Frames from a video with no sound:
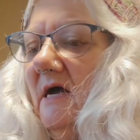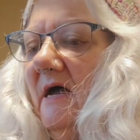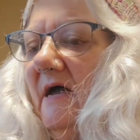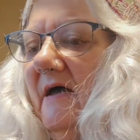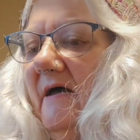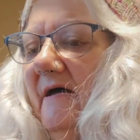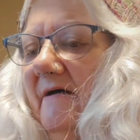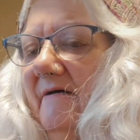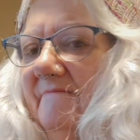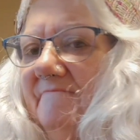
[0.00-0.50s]

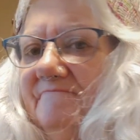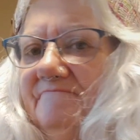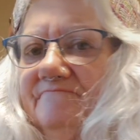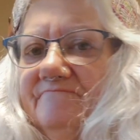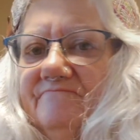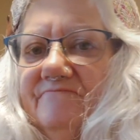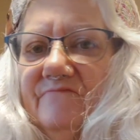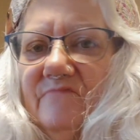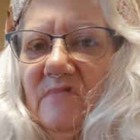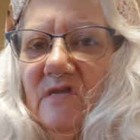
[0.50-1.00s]
I
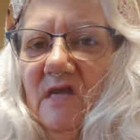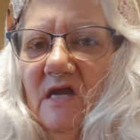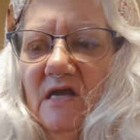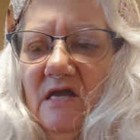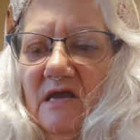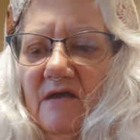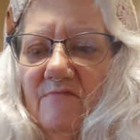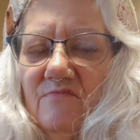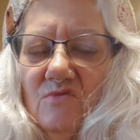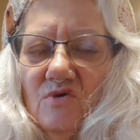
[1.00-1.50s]

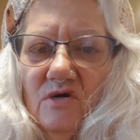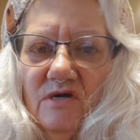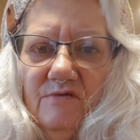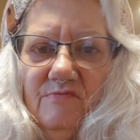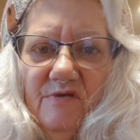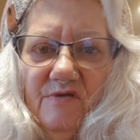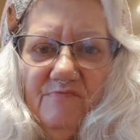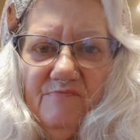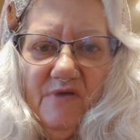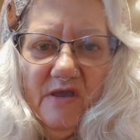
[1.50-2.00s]
am going to
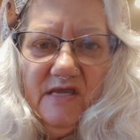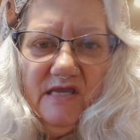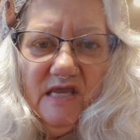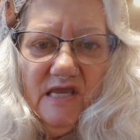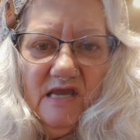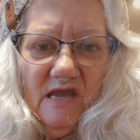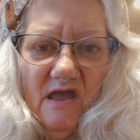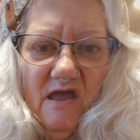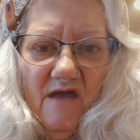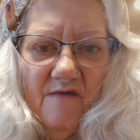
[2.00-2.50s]
be
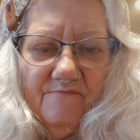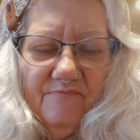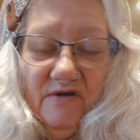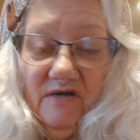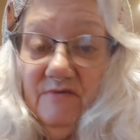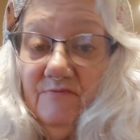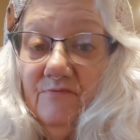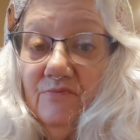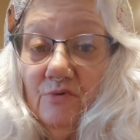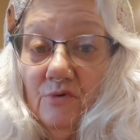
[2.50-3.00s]
picking up
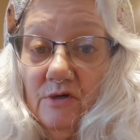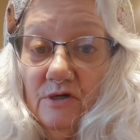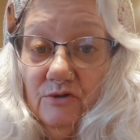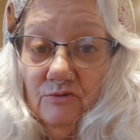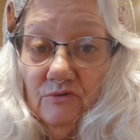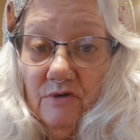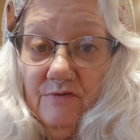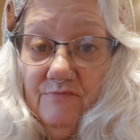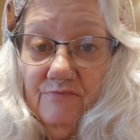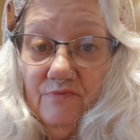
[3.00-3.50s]
an
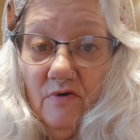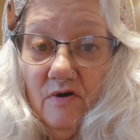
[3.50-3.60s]
embroidery